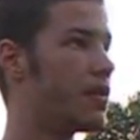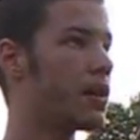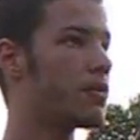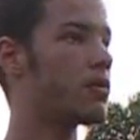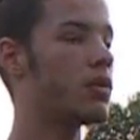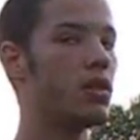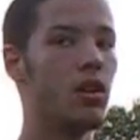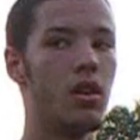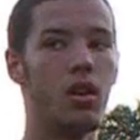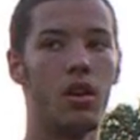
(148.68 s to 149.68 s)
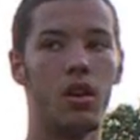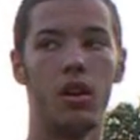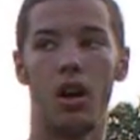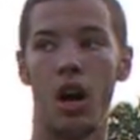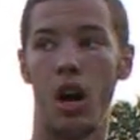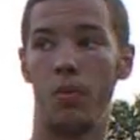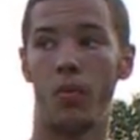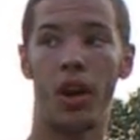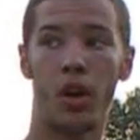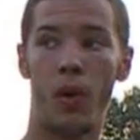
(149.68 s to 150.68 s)
Leaving,
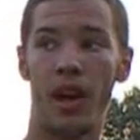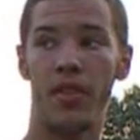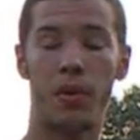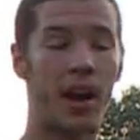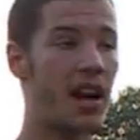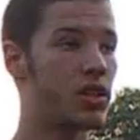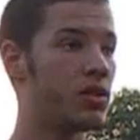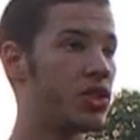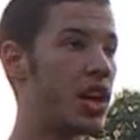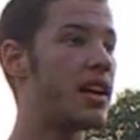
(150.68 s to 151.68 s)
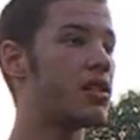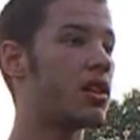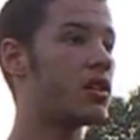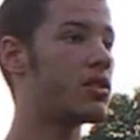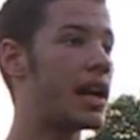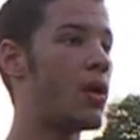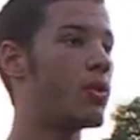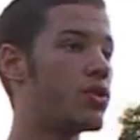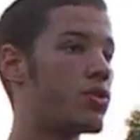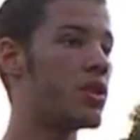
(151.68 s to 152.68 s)
um, running away, and they were actually chasing us
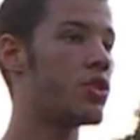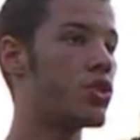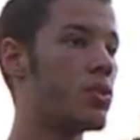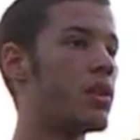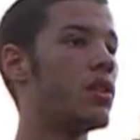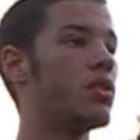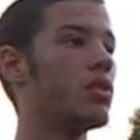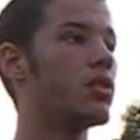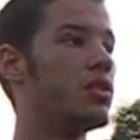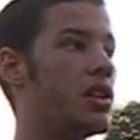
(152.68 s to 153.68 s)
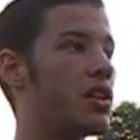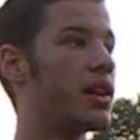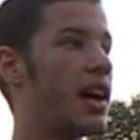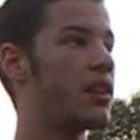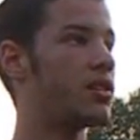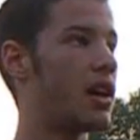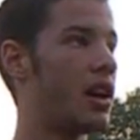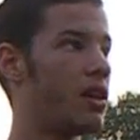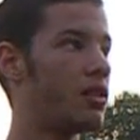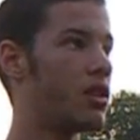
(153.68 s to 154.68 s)
down the street, shooting tear gas
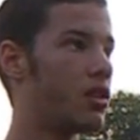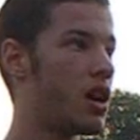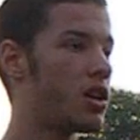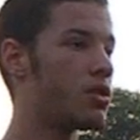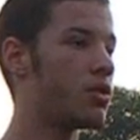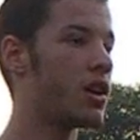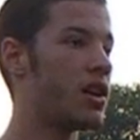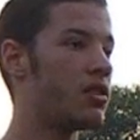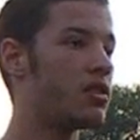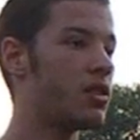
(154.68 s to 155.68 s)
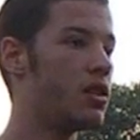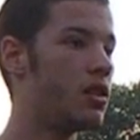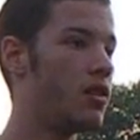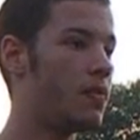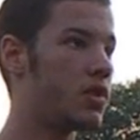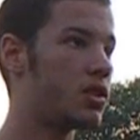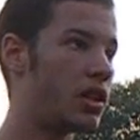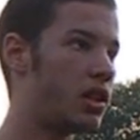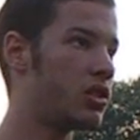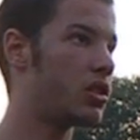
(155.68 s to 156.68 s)
and concussion grenades
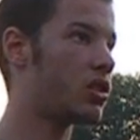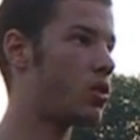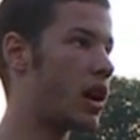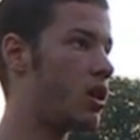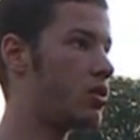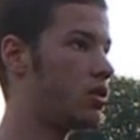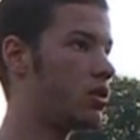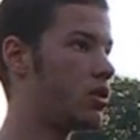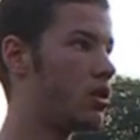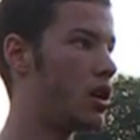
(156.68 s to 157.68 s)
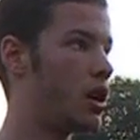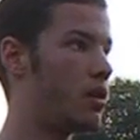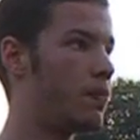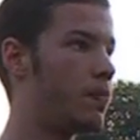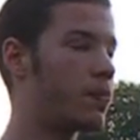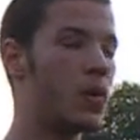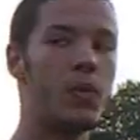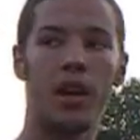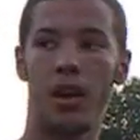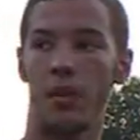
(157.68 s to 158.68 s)
still into the crowd. Um,
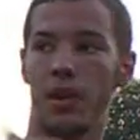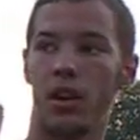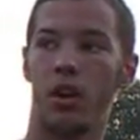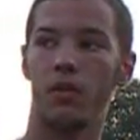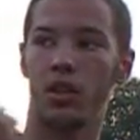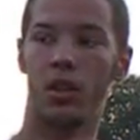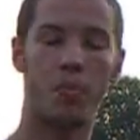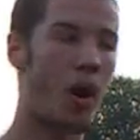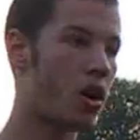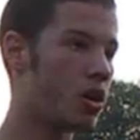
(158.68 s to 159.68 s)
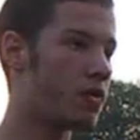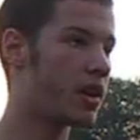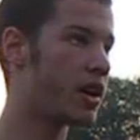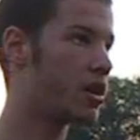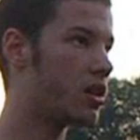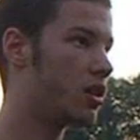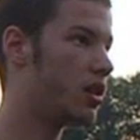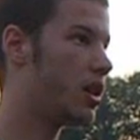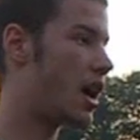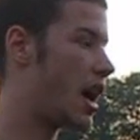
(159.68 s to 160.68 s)
we ended up getting over to the park over there,
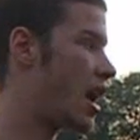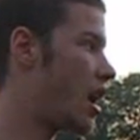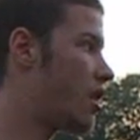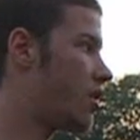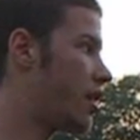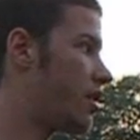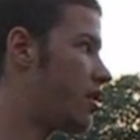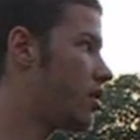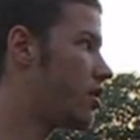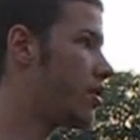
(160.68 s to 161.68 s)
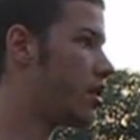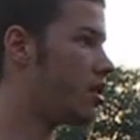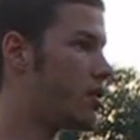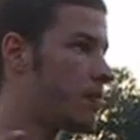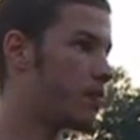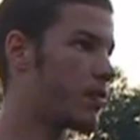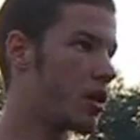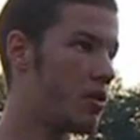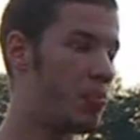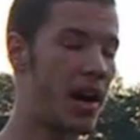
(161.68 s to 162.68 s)
and then the
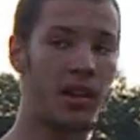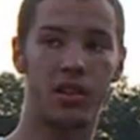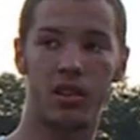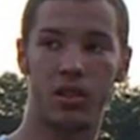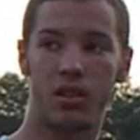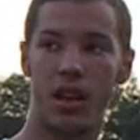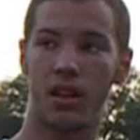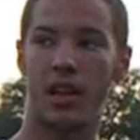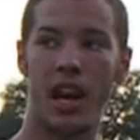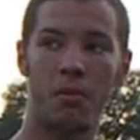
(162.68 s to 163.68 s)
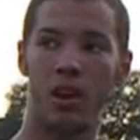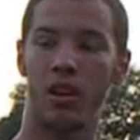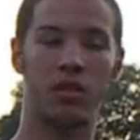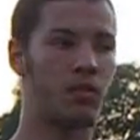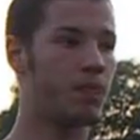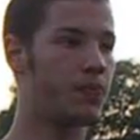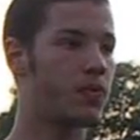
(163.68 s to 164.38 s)
like came in and